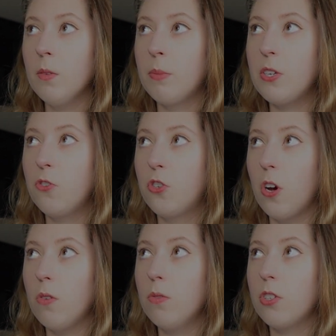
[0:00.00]
but you
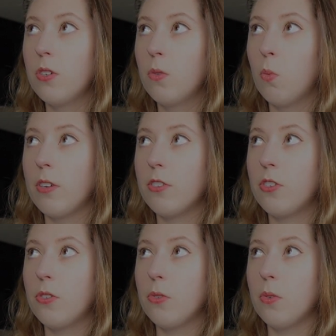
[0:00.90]
don't want
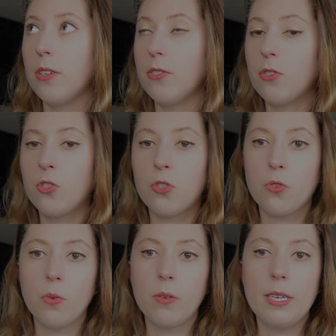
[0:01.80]
to
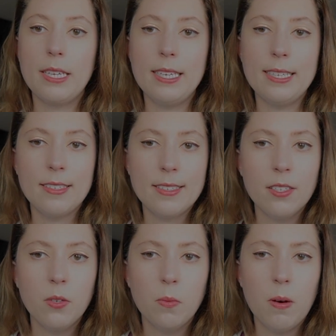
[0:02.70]
screw it into
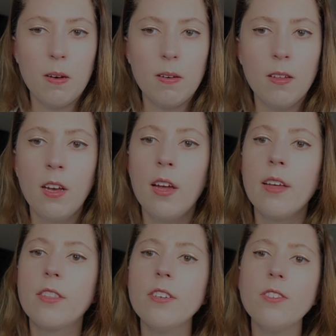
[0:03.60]
the wall.
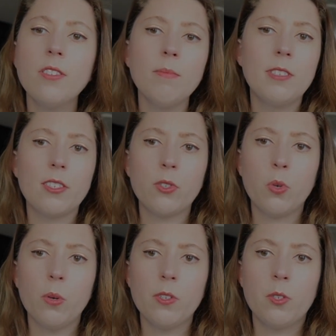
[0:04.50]
There is some
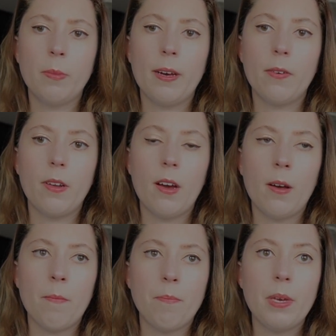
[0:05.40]
discourse
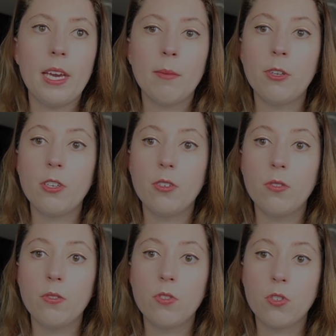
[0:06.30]
about being able to
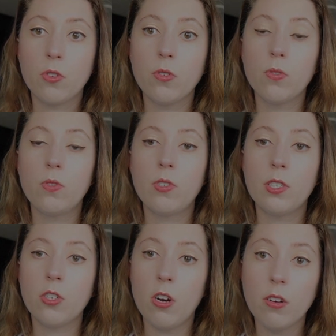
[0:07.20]
use screws
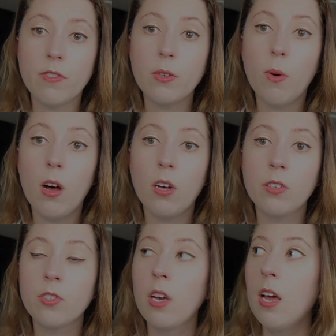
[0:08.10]
in your RV
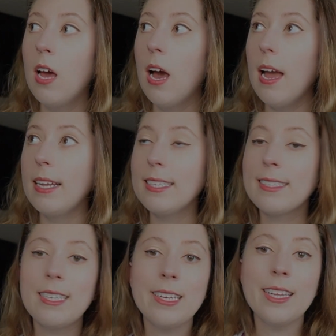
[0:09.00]
walls, And
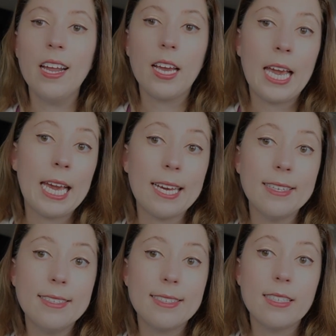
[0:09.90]
it's not that I
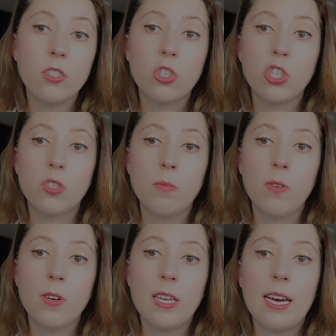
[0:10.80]
can't, it's just
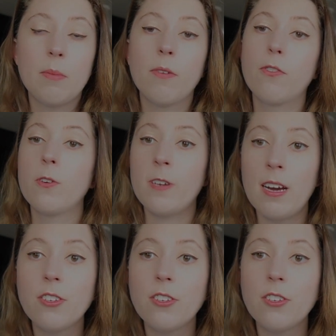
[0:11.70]
more that I'd prefer not